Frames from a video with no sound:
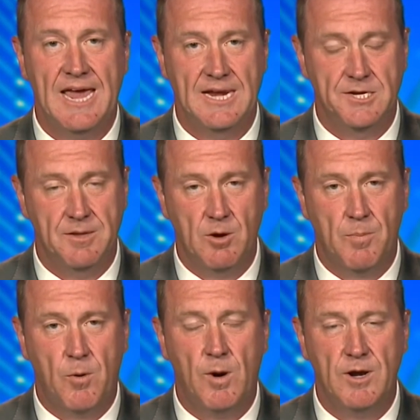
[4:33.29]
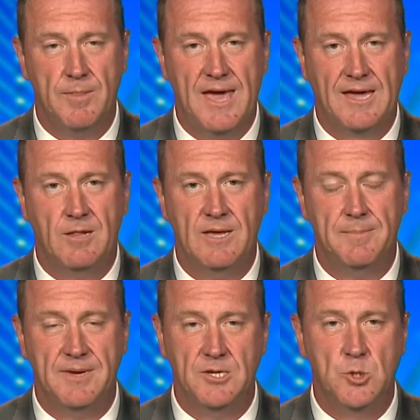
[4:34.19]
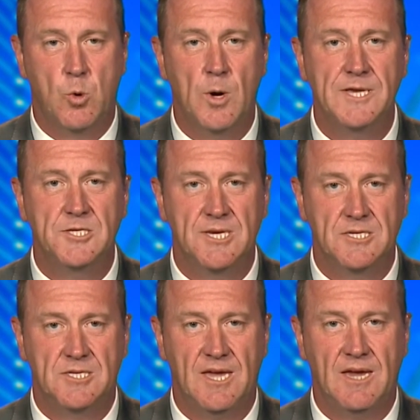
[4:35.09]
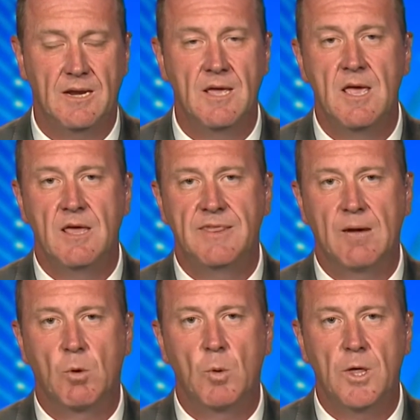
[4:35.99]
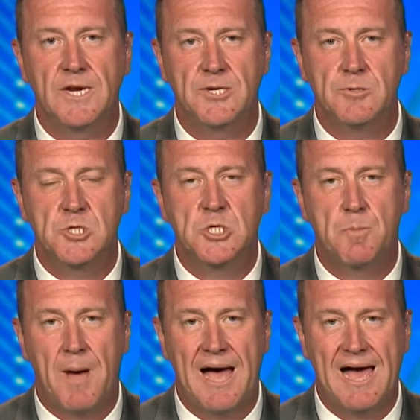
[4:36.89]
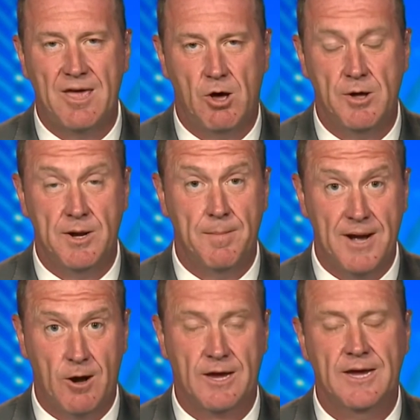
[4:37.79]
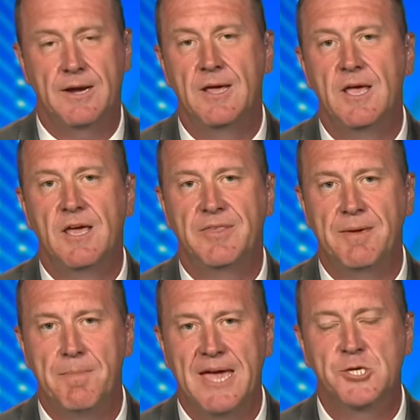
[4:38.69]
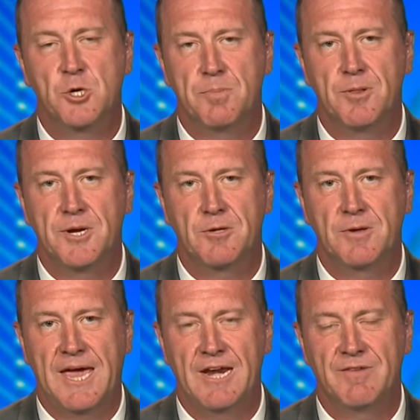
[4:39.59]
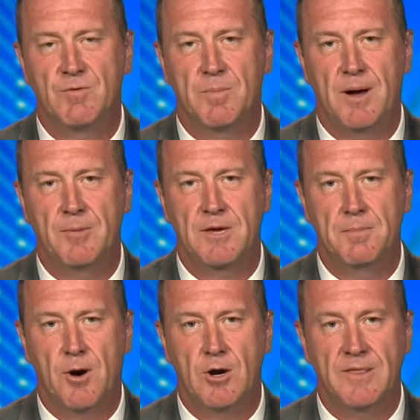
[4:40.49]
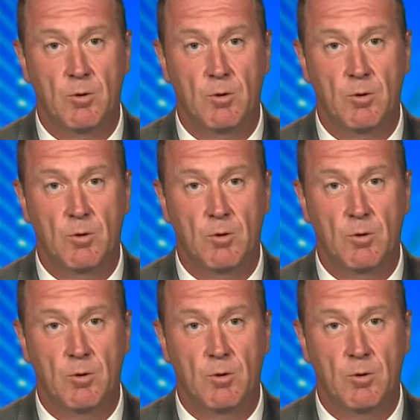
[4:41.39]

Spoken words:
And to your point on that clip, in 2016, they were willing to spy on an American, the major political candidate of the Republican Party.